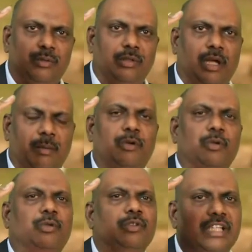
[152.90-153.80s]
up
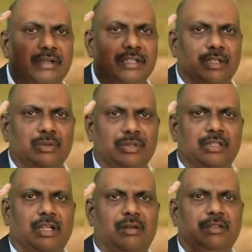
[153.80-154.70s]
to
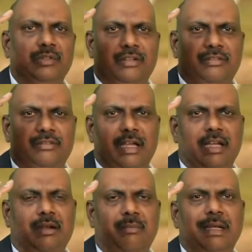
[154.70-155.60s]
7,000,
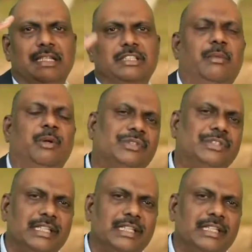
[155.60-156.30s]
7,500 meters above sea